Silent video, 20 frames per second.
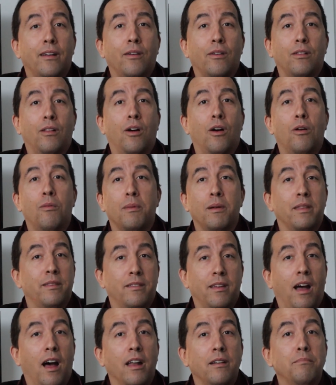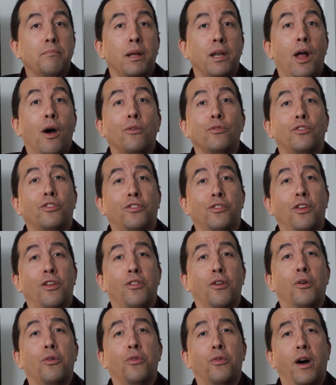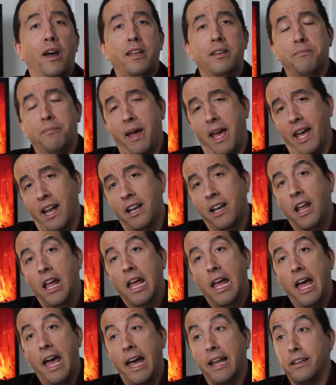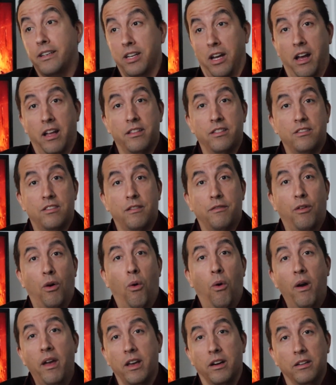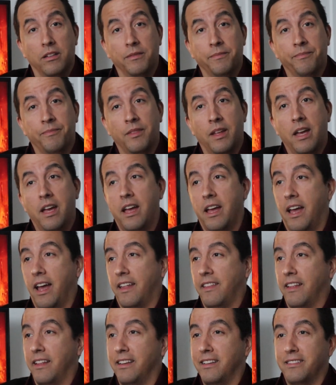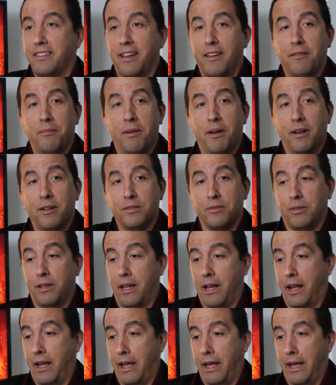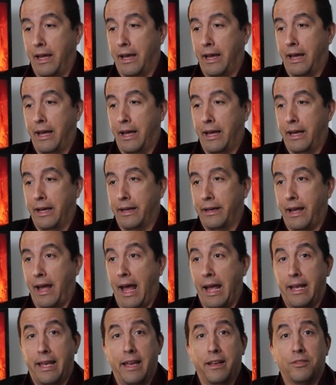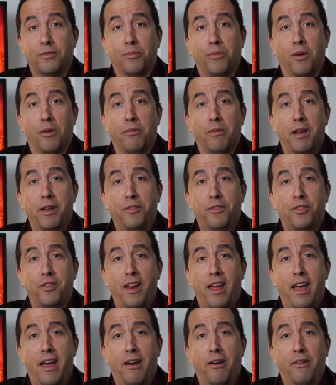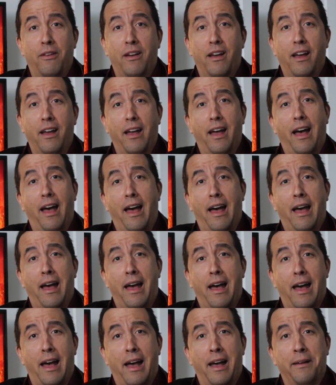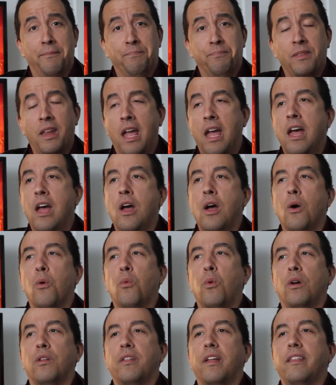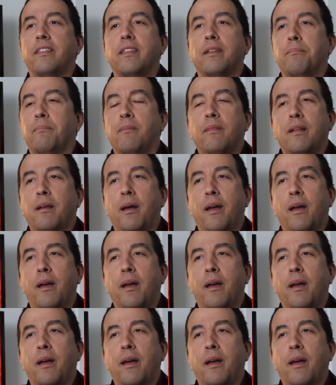out Oklahoma, unbeknownst to the white man, had tons of oil. And then these Native Americans were like, I guess we're rich now? Ha ha. Well, then the